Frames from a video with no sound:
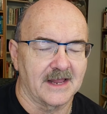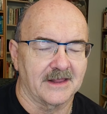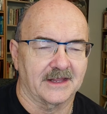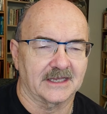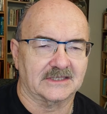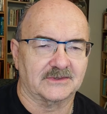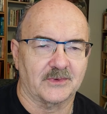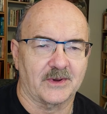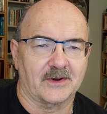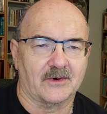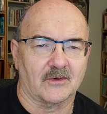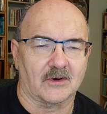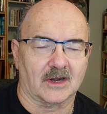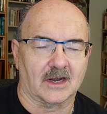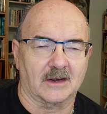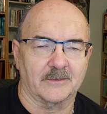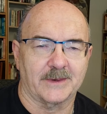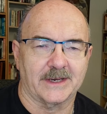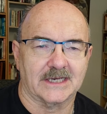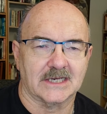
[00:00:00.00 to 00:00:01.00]
This week, we're
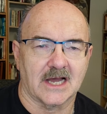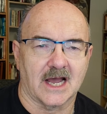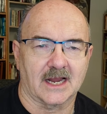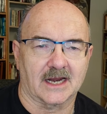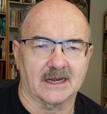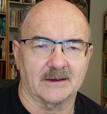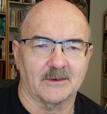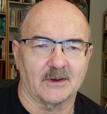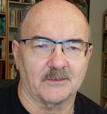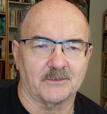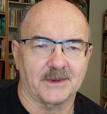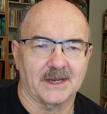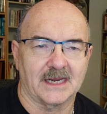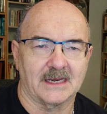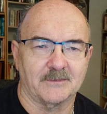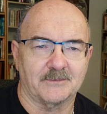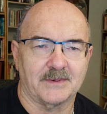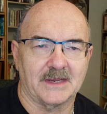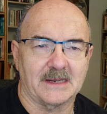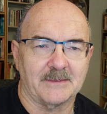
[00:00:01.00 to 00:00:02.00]
going to be talking about
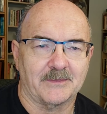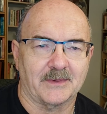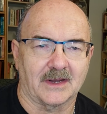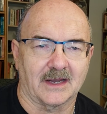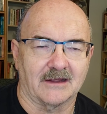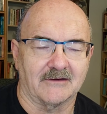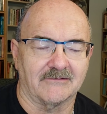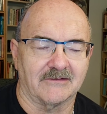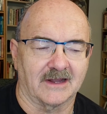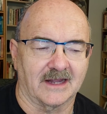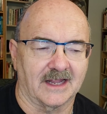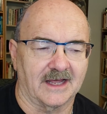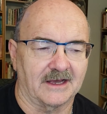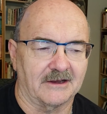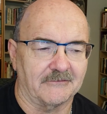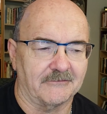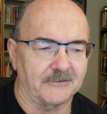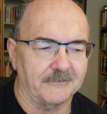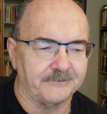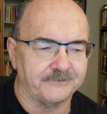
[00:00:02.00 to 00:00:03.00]
being people of
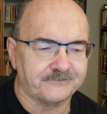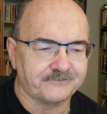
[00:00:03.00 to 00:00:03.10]
love.